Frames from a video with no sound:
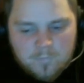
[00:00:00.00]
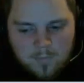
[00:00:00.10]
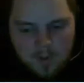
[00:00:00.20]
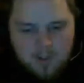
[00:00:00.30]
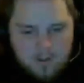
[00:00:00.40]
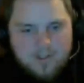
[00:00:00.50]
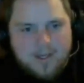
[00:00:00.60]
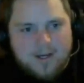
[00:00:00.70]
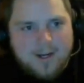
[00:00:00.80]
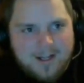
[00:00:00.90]

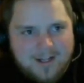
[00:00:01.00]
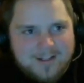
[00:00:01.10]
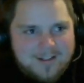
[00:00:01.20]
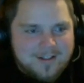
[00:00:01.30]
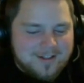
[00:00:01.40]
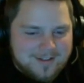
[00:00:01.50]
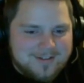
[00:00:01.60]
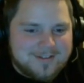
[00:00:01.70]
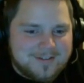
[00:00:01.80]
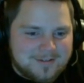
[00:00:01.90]

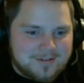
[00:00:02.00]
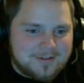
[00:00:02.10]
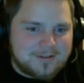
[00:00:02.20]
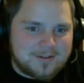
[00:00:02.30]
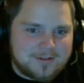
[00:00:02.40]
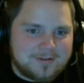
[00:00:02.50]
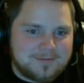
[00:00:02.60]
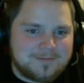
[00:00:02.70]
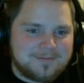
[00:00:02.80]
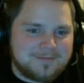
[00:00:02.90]

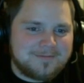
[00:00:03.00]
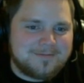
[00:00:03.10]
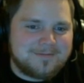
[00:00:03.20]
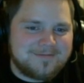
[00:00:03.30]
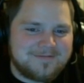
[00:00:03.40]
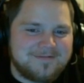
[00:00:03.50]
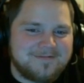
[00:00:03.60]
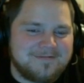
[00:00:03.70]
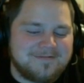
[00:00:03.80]
[no speech]